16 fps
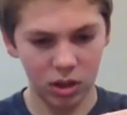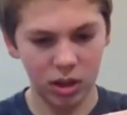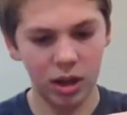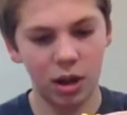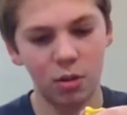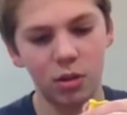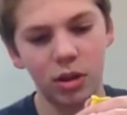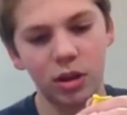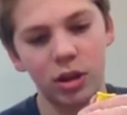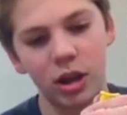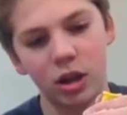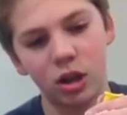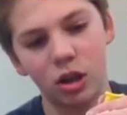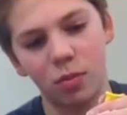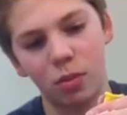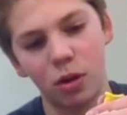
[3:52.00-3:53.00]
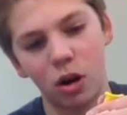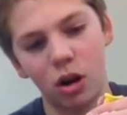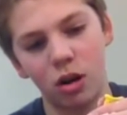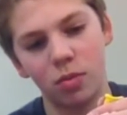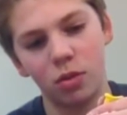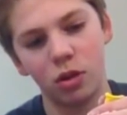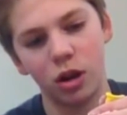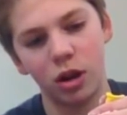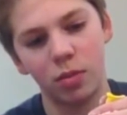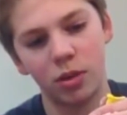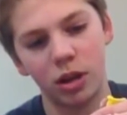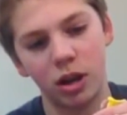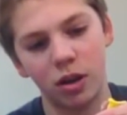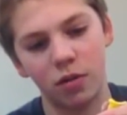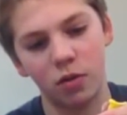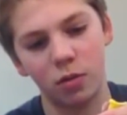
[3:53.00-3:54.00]
Now when you get to the bottom, you gotta be
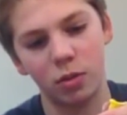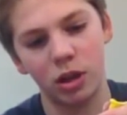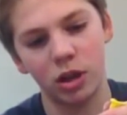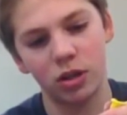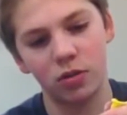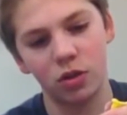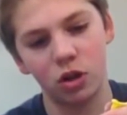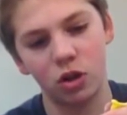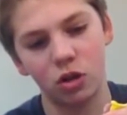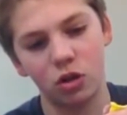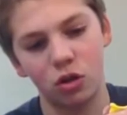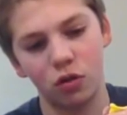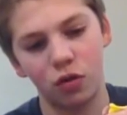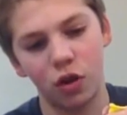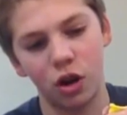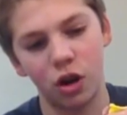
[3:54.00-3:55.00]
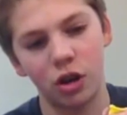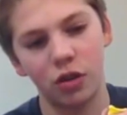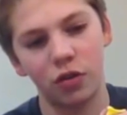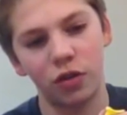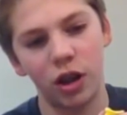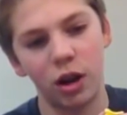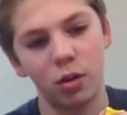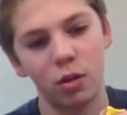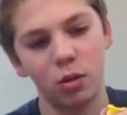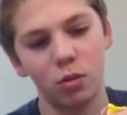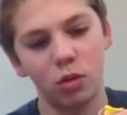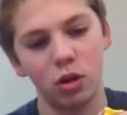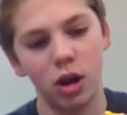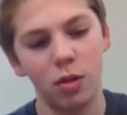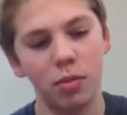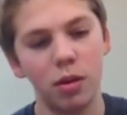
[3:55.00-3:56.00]
careful because if you go too far, the flour will
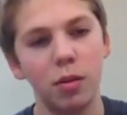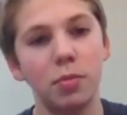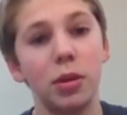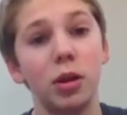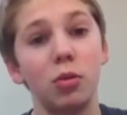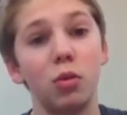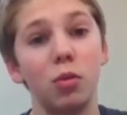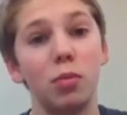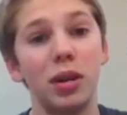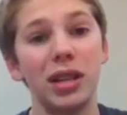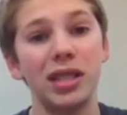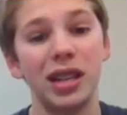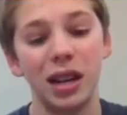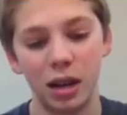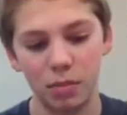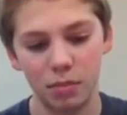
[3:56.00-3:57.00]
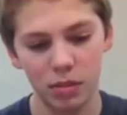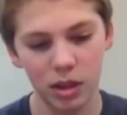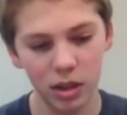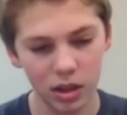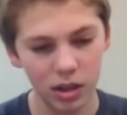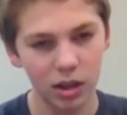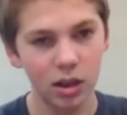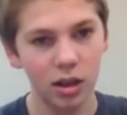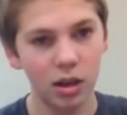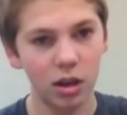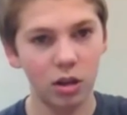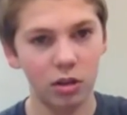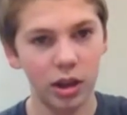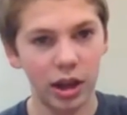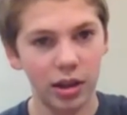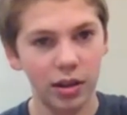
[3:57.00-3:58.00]
come up and it will mess it up.
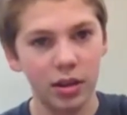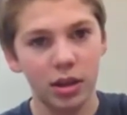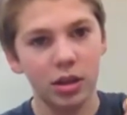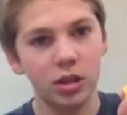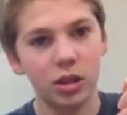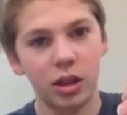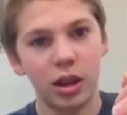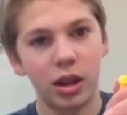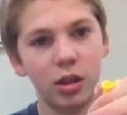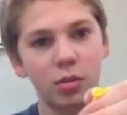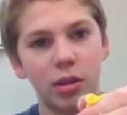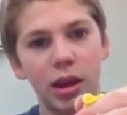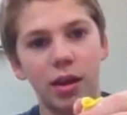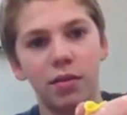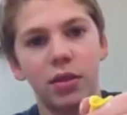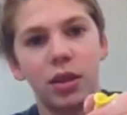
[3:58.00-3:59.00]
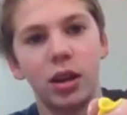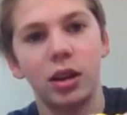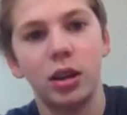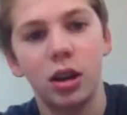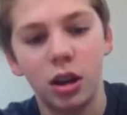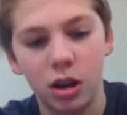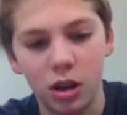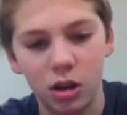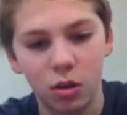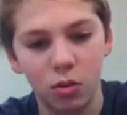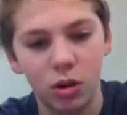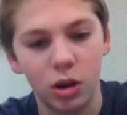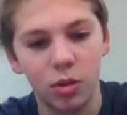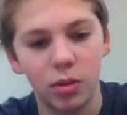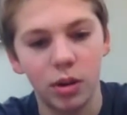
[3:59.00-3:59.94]
Okay, so now that we have that done, we are